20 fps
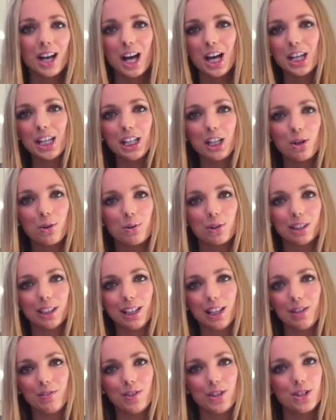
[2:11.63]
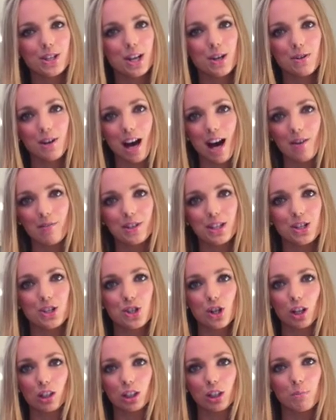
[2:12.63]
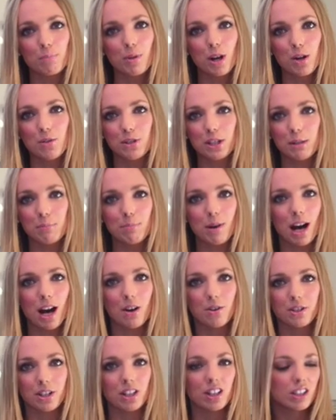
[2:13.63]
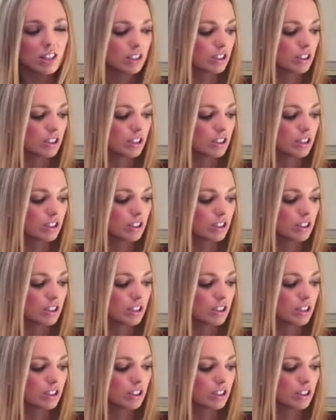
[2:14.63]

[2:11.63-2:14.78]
And equally, if you don't have any chocolate protein powder,